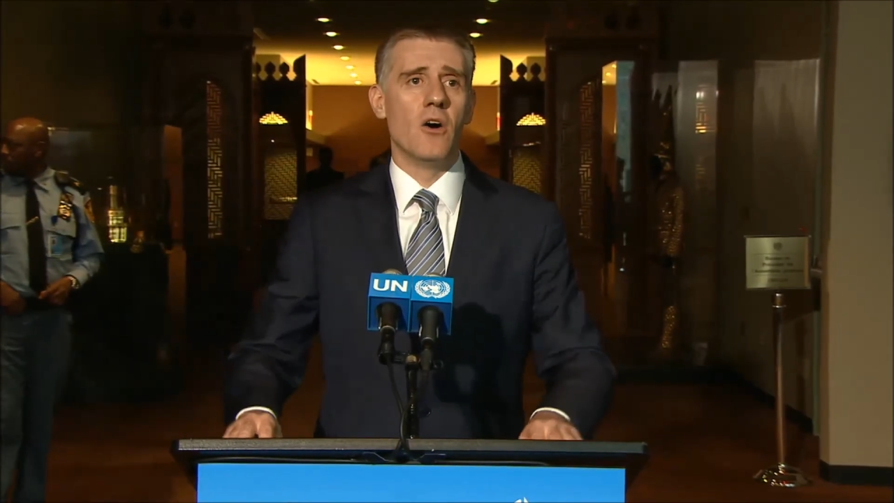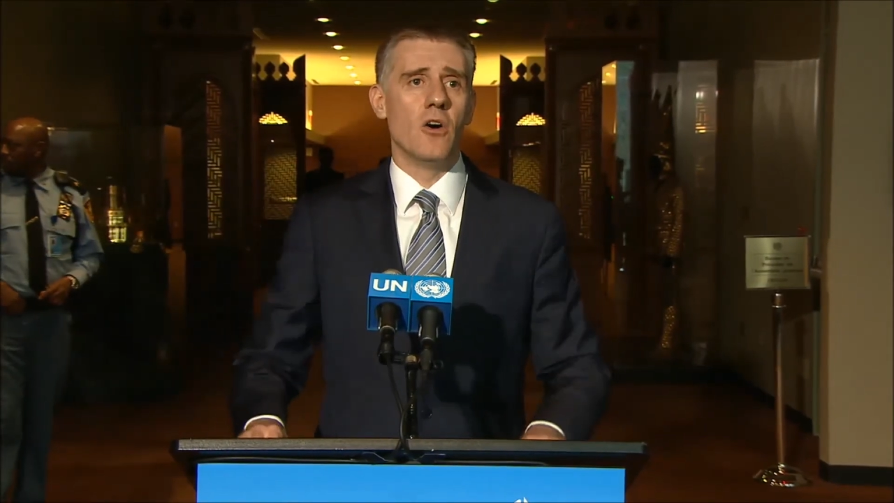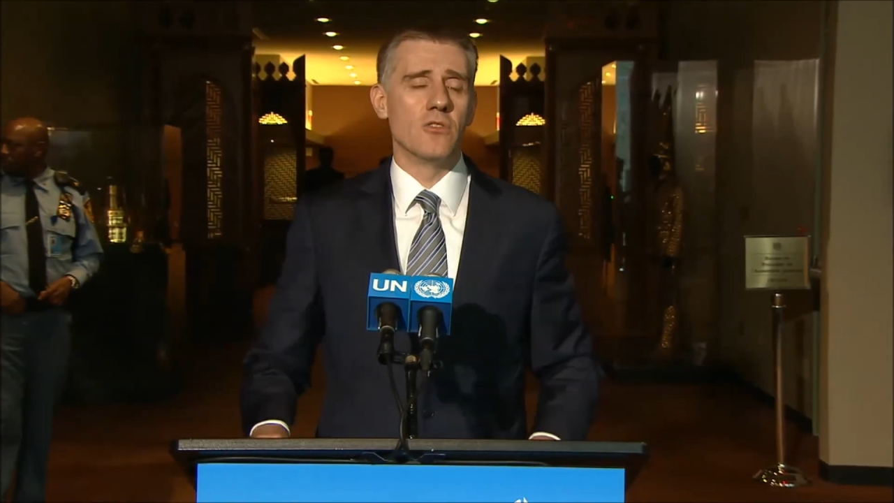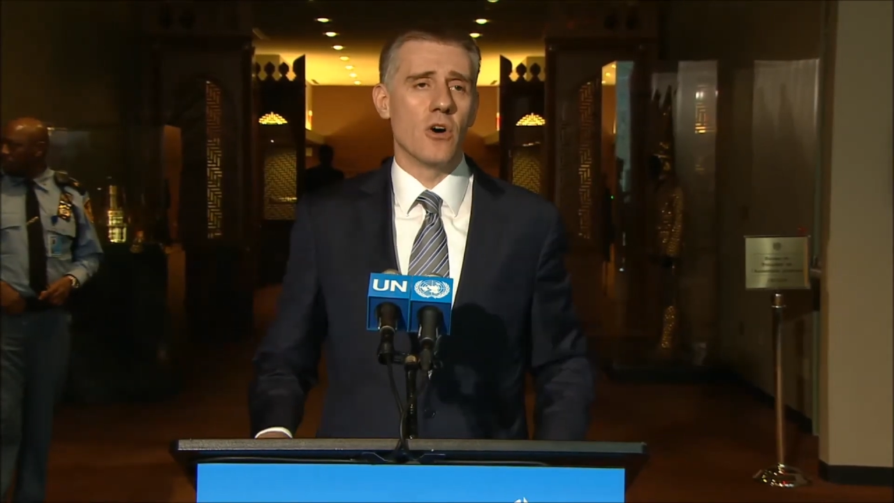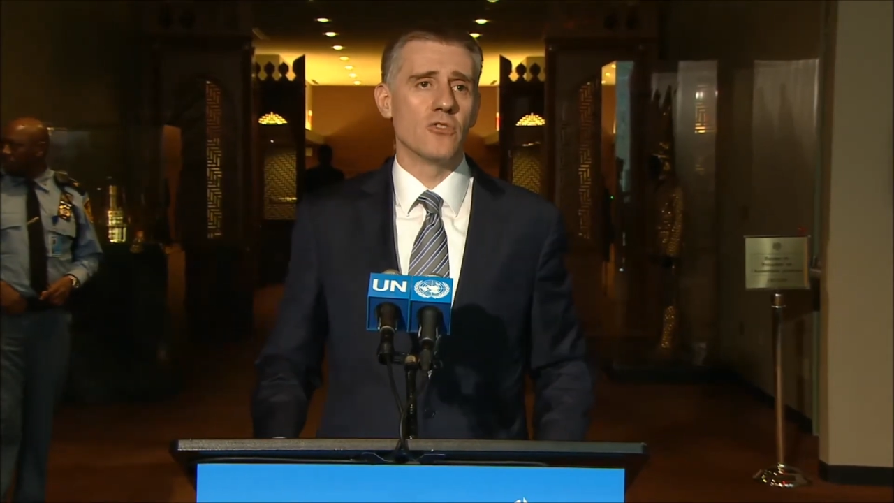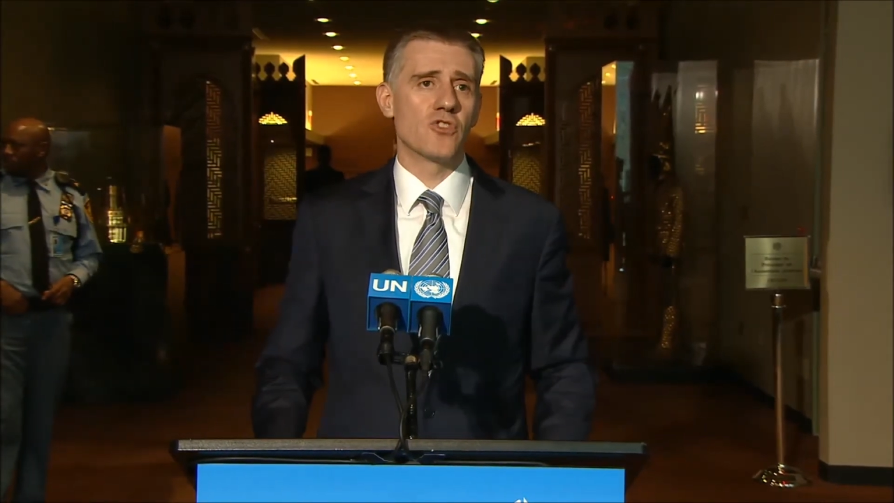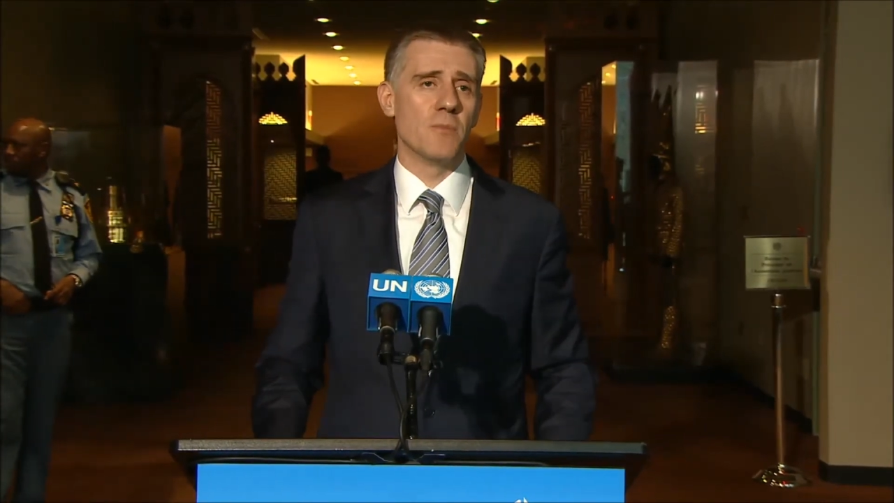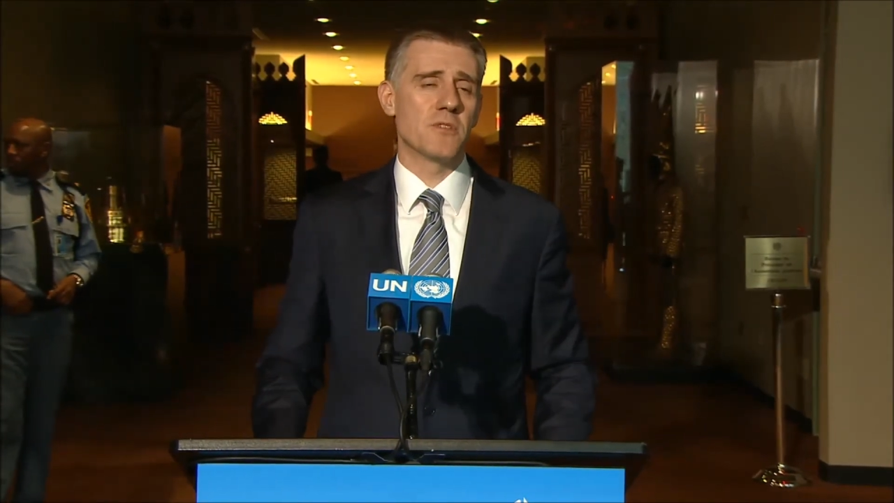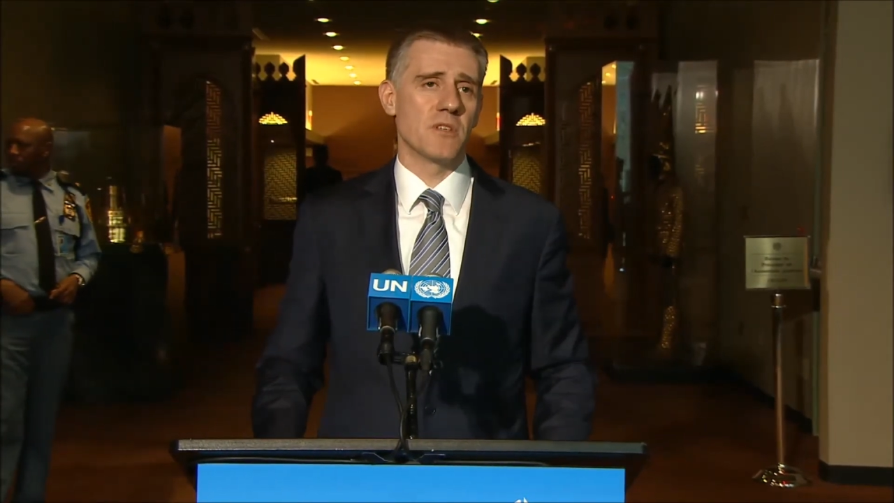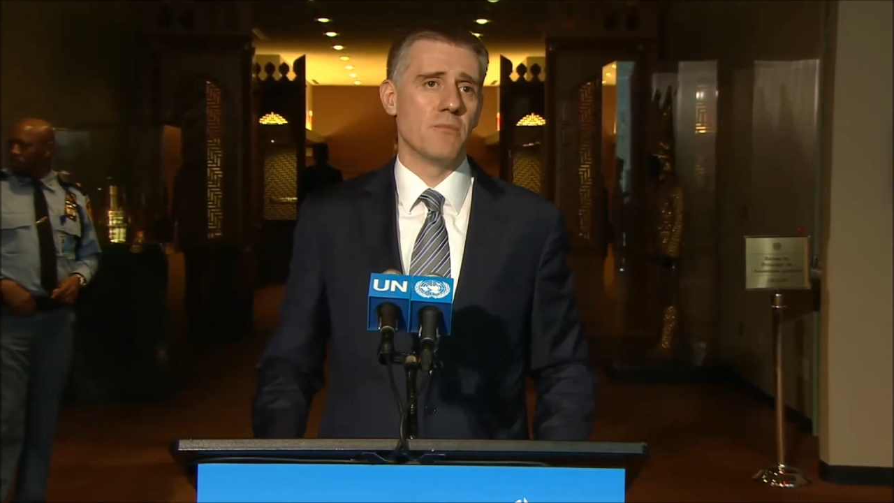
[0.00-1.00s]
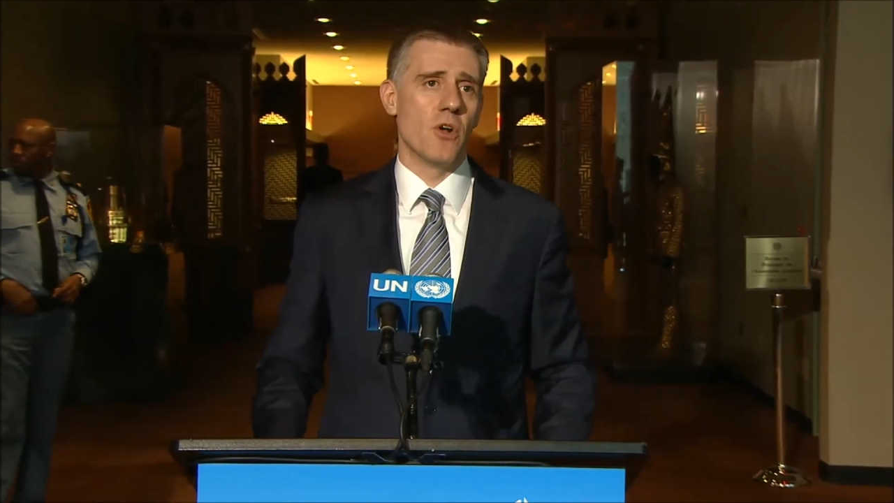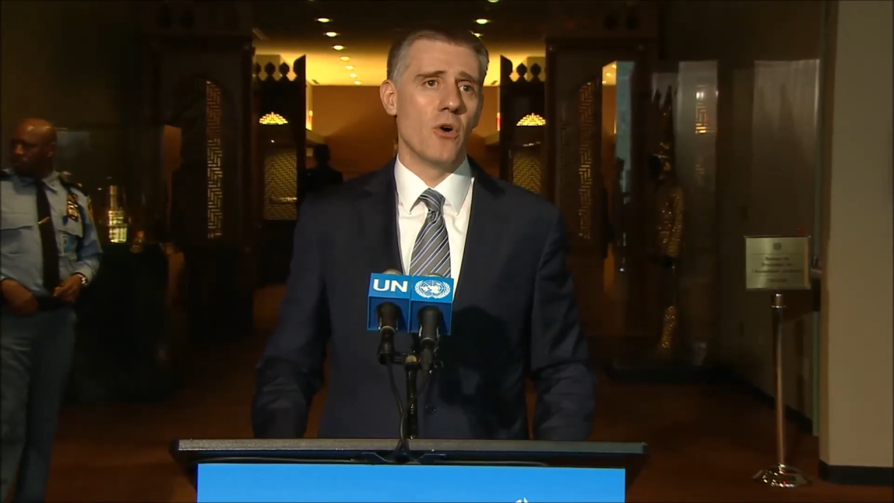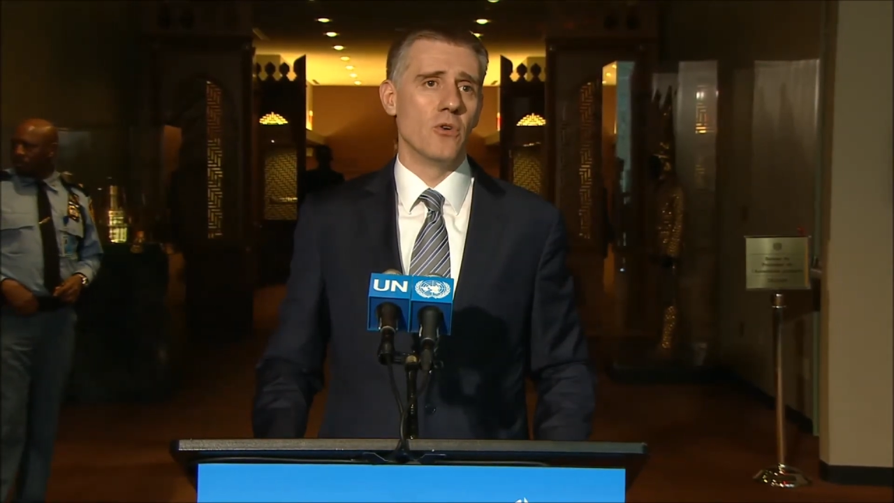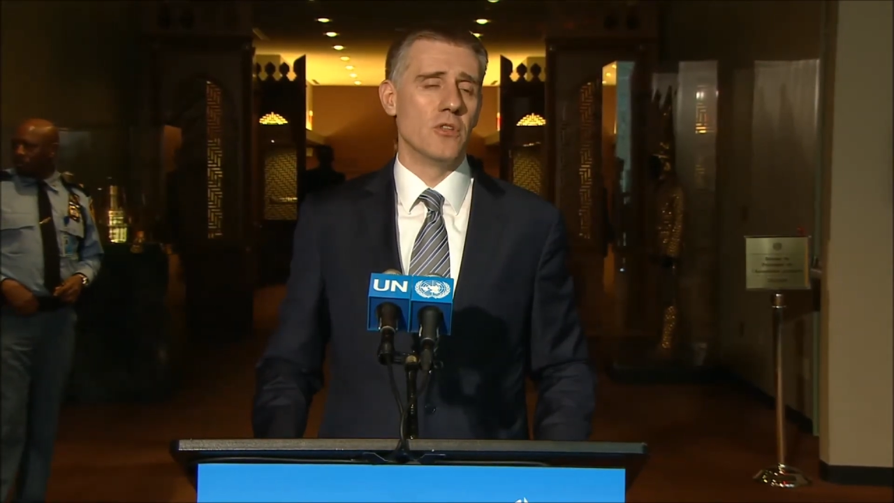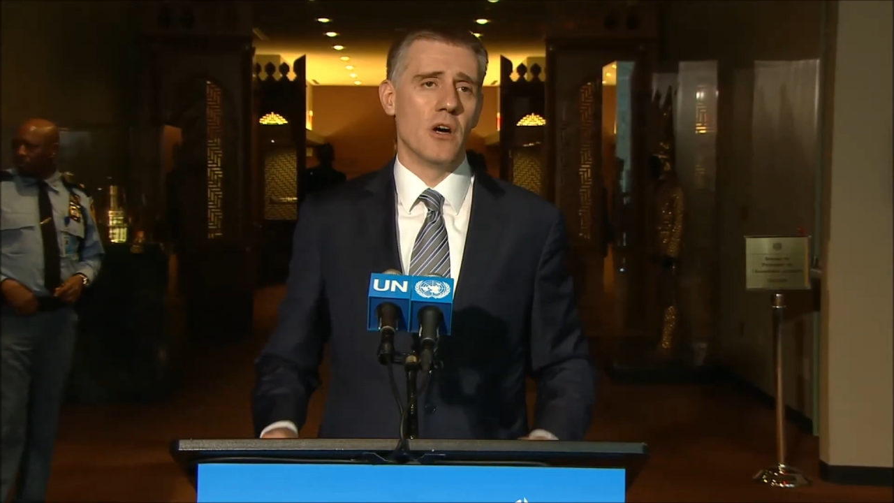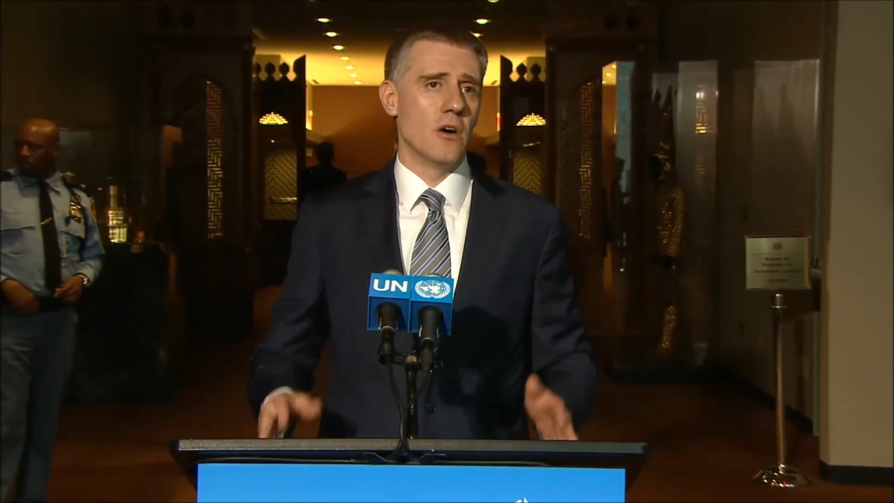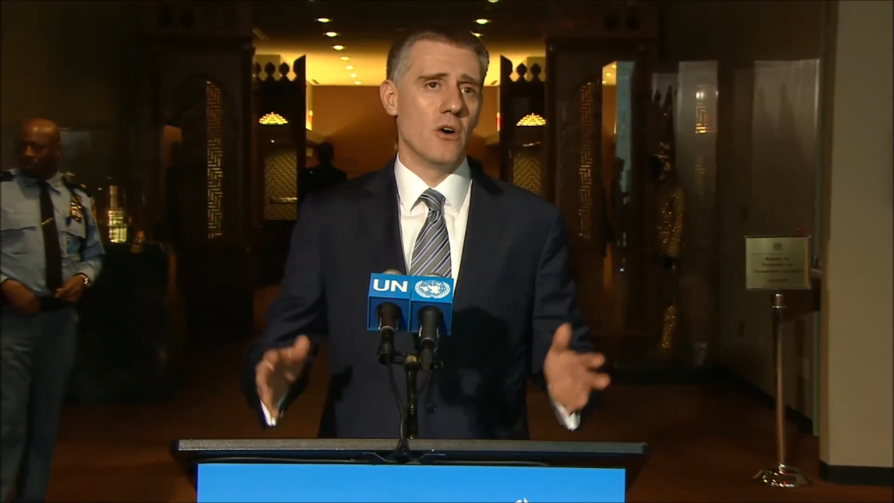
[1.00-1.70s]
on on trips abroad, uh,